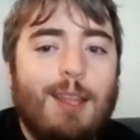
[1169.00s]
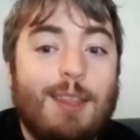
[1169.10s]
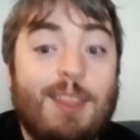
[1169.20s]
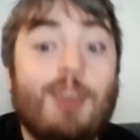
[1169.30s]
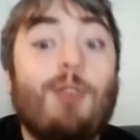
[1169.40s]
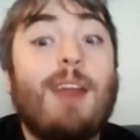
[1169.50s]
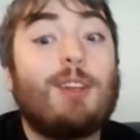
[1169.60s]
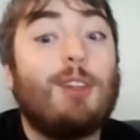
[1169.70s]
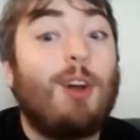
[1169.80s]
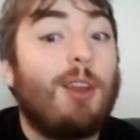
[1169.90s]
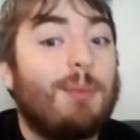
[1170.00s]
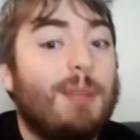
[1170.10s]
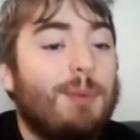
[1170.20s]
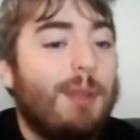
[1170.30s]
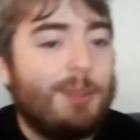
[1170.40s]
theoretical
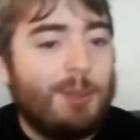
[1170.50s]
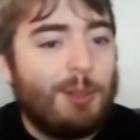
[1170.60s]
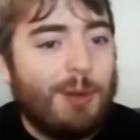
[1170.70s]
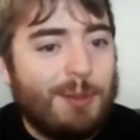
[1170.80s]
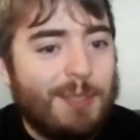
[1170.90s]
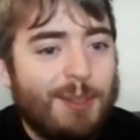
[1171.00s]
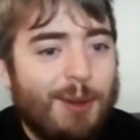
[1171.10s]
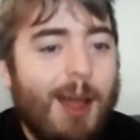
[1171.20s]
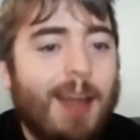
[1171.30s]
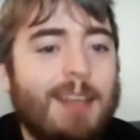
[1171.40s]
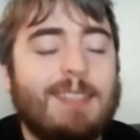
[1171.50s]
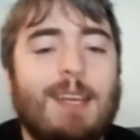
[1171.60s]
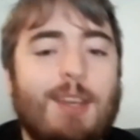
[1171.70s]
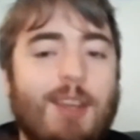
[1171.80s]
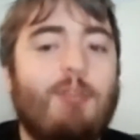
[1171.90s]
argument, whether you agree with it or not, is
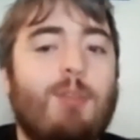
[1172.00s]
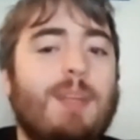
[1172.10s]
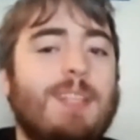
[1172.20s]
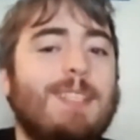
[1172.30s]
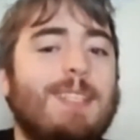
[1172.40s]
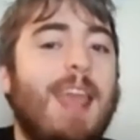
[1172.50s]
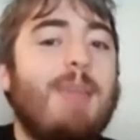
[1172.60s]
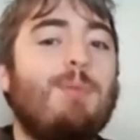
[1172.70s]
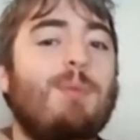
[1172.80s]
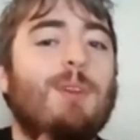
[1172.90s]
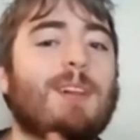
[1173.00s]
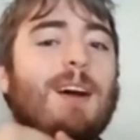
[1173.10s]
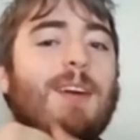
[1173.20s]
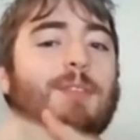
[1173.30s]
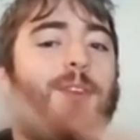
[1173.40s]
that government is capable
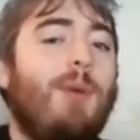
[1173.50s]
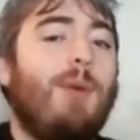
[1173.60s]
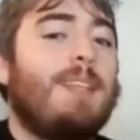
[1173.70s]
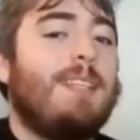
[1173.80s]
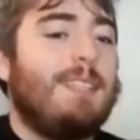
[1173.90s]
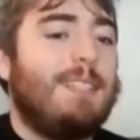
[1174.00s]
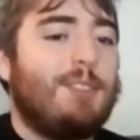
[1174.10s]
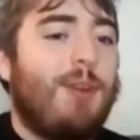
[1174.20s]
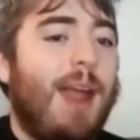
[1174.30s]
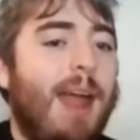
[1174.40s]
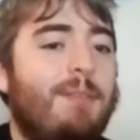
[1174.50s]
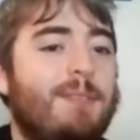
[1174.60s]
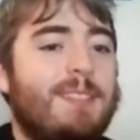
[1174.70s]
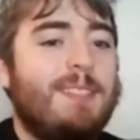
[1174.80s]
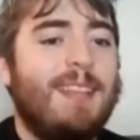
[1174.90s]
of correcting these
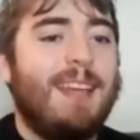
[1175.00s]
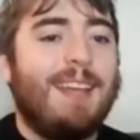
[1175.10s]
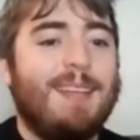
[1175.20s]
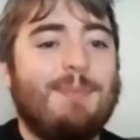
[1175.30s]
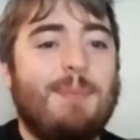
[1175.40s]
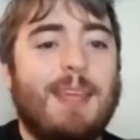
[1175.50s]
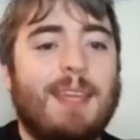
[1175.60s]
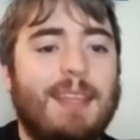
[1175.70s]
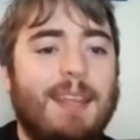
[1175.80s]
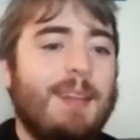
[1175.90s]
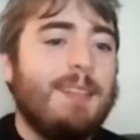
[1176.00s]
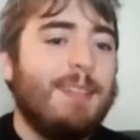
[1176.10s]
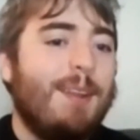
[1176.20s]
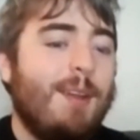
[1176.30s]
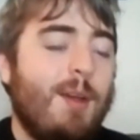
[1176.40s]
graphs and making it
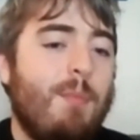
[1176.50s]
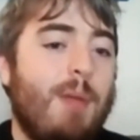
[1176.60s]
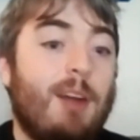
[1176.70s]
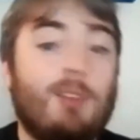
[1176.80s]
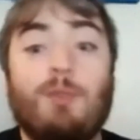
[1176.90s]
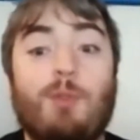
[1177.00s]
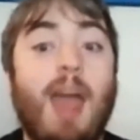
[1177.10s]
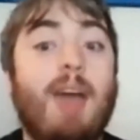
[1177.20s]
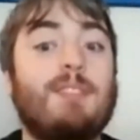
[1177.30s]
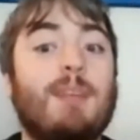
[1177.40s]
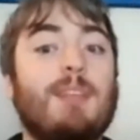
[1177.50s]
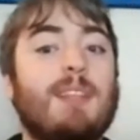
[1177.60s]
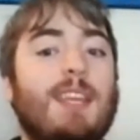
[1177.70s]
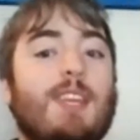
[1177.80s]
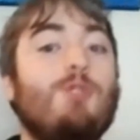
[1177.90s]
better. So if you have something
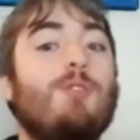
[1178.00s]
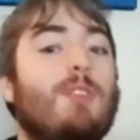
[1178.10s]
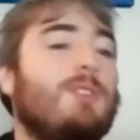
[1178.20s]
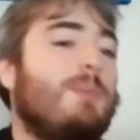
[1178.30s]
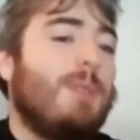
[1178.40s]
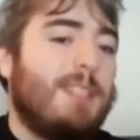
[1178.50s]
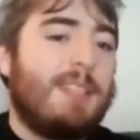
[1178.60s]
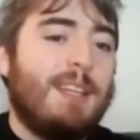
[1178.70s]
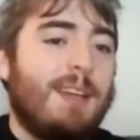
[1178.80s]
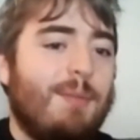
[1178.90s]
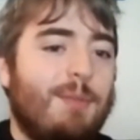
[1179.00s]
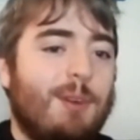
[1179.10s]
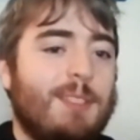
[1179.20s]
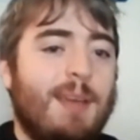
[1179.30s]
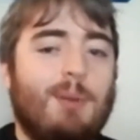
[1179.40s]
like a universal basic income, for
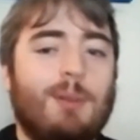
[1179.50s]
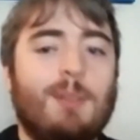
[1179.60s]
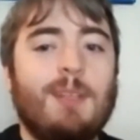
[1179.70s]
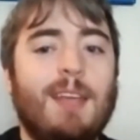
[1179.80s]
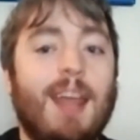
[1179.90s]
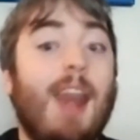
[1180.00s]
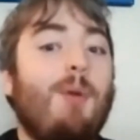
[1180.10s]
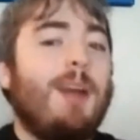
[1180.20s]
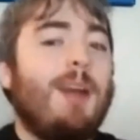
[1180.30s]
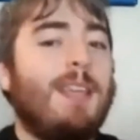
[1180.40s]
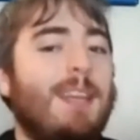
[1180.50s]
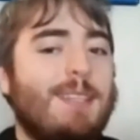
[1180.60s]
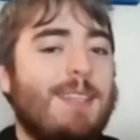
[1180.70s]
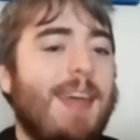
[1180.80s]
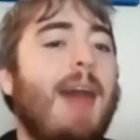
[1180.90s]
example, and I don't want to get
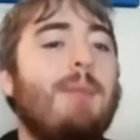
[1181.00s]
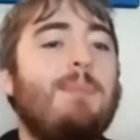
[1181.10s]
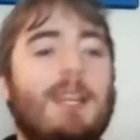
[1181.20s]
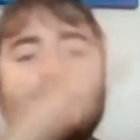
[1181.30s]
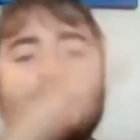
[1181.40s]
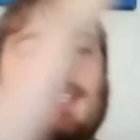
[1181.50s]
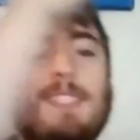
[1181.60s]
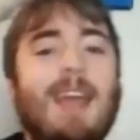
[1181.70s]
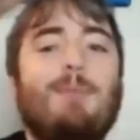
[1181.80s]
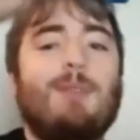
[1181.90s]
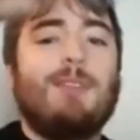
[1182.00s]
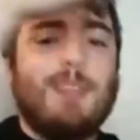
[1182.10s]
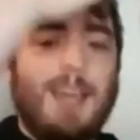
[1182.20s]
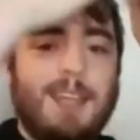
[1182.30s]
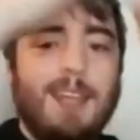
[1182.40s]
into that, but it's just an example of
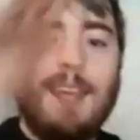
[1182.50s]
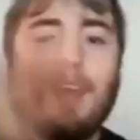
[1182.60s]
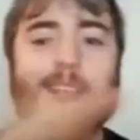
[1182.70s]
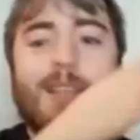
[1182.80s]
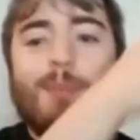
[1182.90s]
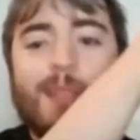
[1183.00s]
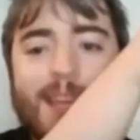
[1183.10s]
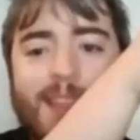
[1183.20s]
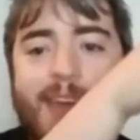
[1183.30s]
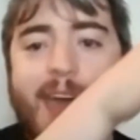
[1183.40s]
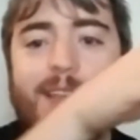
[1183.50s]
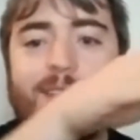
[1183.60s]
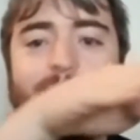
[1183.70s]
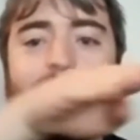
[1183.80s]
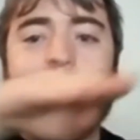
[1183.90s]
like something like that
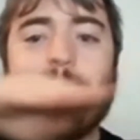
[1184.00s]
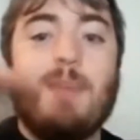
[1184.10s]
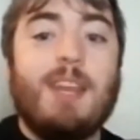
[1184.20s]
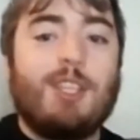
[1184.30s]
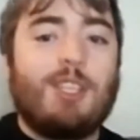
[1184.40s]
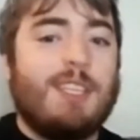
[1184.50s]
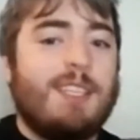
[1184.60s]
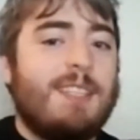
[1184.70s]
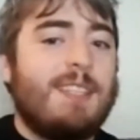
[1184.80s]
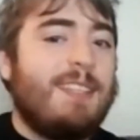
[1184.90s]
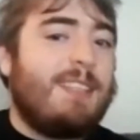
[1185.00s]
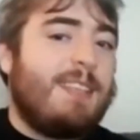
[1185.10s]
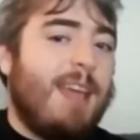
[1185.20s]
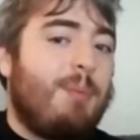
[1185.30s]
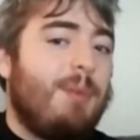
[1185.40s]
diminishes the
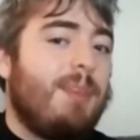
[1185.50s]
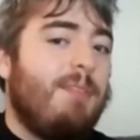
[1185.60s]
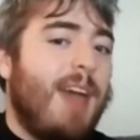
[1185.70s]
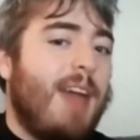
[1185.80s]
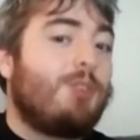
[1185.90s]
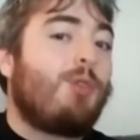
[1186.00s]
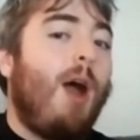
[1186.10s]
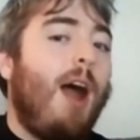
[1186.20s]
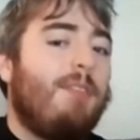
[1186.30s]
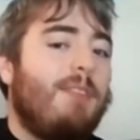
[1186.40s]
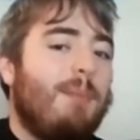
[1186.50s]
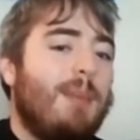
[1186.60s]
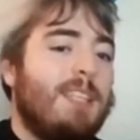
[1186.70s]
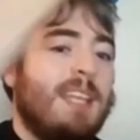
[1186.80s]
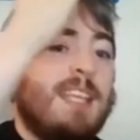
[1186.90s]
depth of that trough and
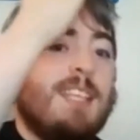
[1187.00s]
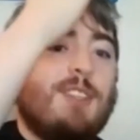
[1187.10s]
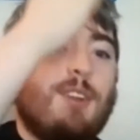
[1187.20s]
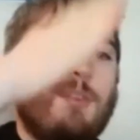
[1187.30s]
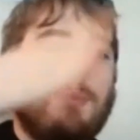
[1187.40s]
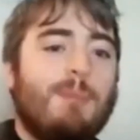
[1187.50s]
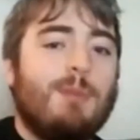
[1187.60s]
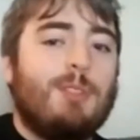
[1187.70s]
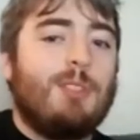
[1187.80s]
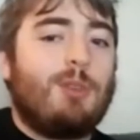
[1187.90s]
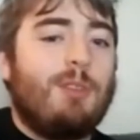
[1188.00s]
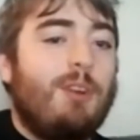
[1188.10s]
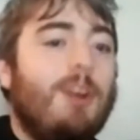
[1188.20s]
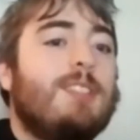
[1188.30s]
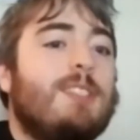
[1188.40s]
makes it easier for people to
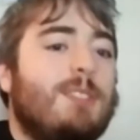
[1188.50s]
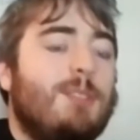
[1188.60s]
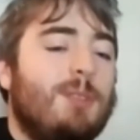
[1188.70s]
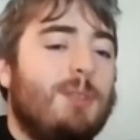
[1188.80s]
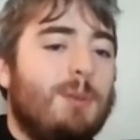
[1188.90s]
traverse to